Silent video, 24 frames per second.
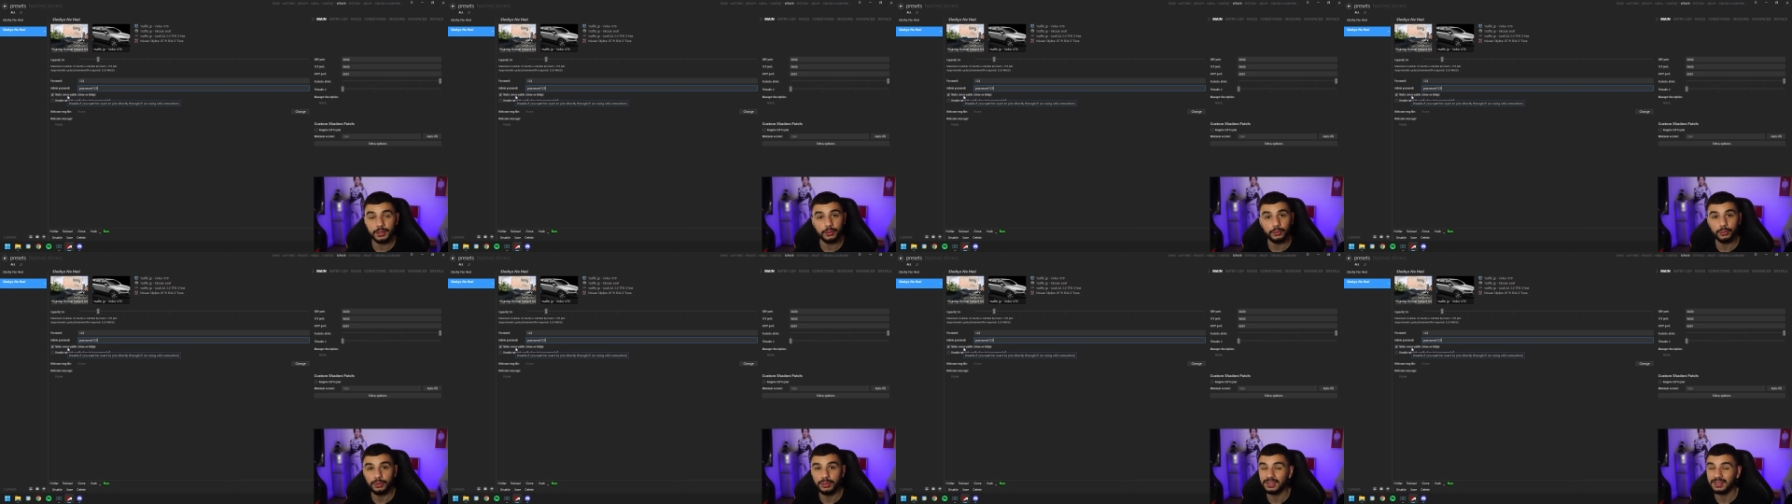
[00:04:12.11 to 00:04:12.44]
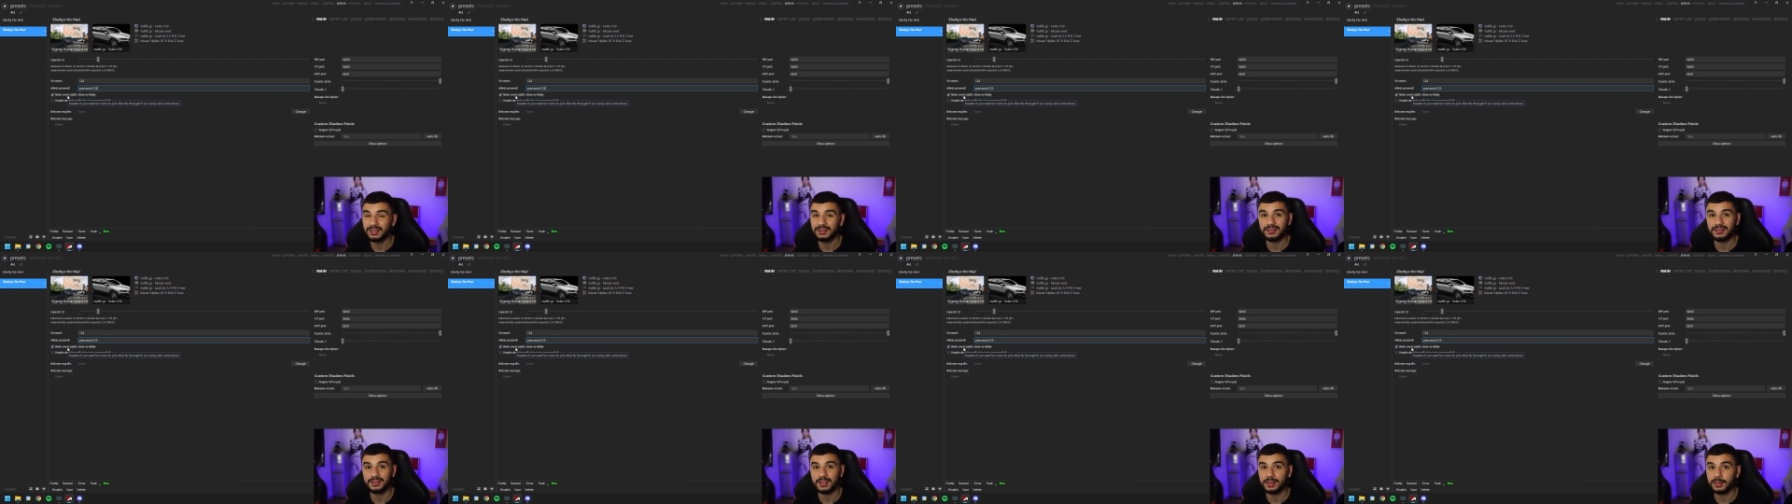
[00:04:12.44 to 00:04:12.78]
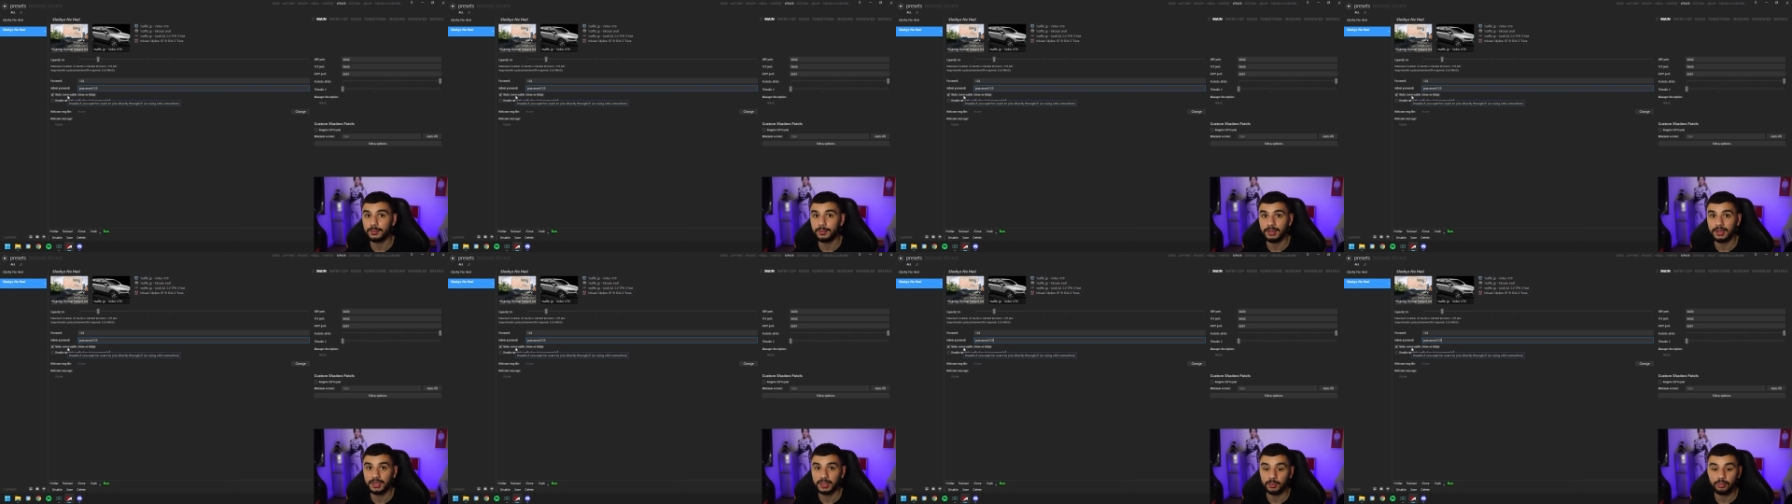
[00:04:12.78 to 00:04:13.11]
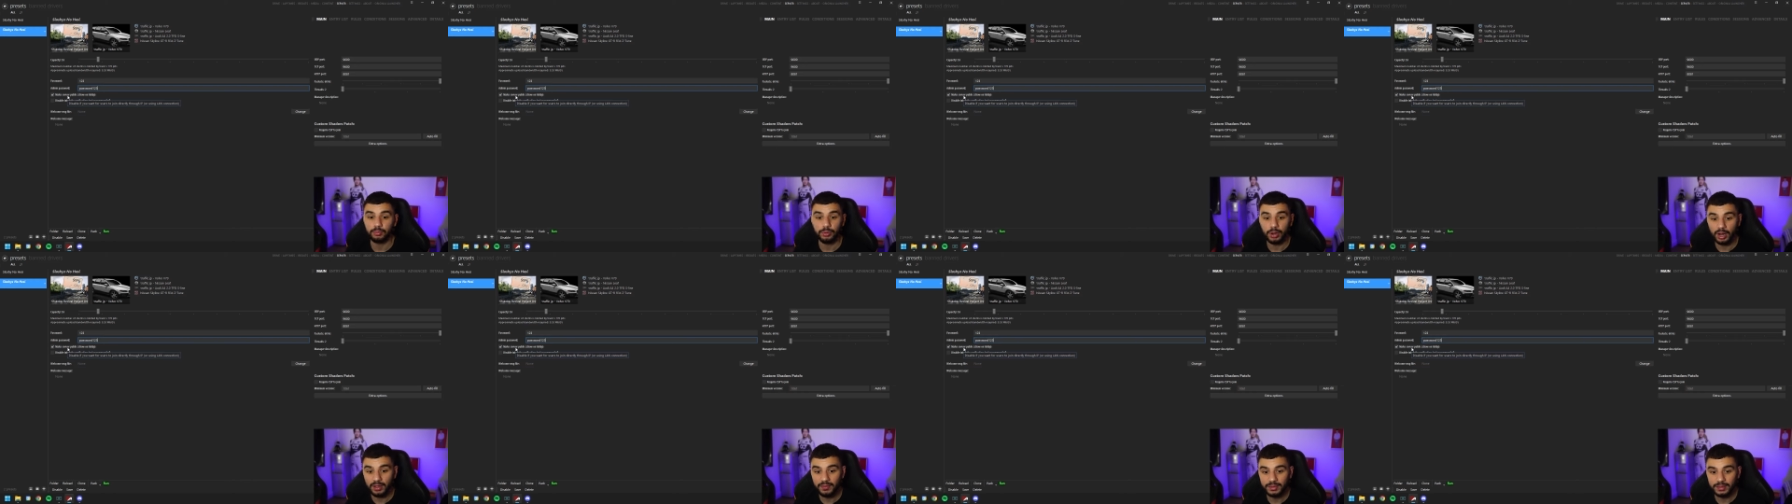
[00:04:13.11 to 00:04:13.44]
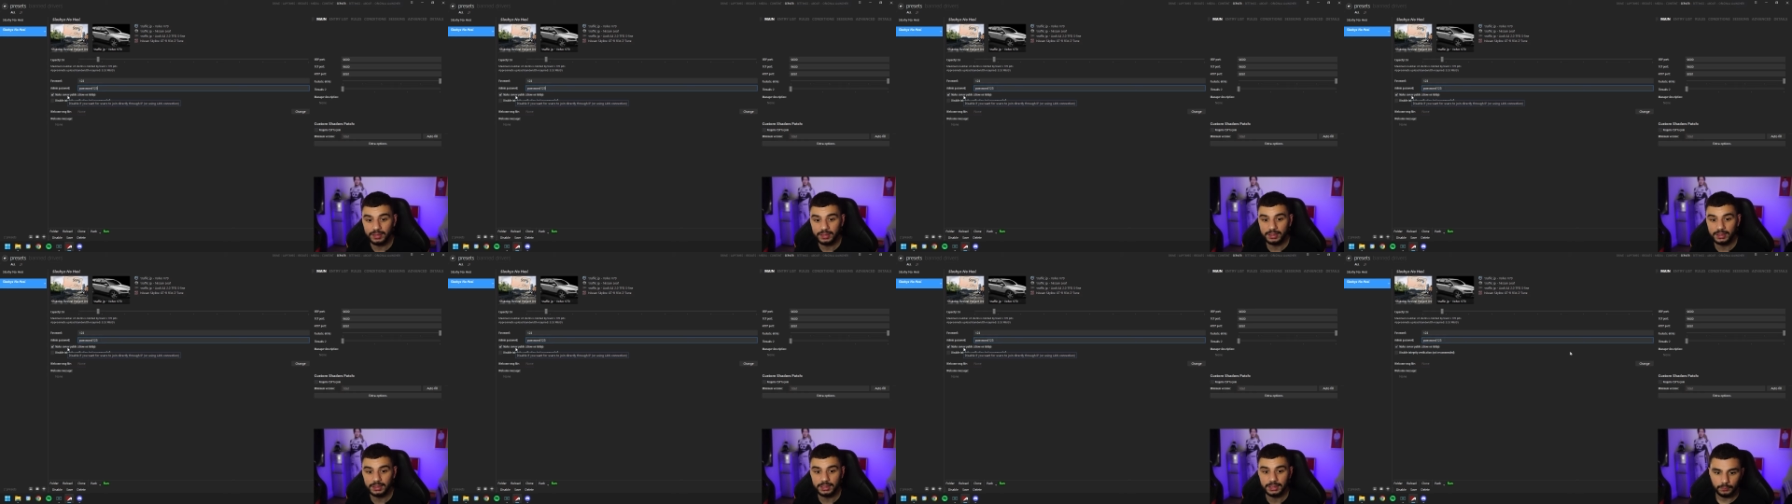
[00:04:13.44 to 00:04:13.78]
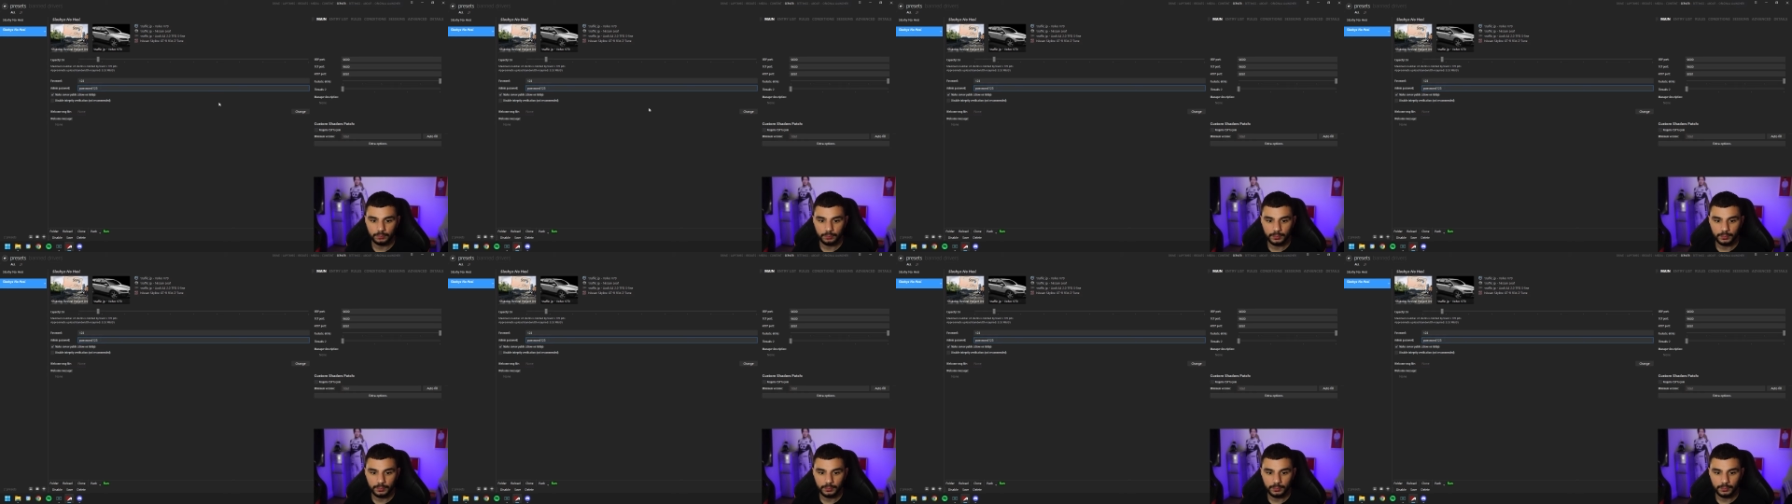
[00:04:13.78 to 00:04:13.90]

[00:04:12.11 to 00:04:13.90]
or you can send them a link privately.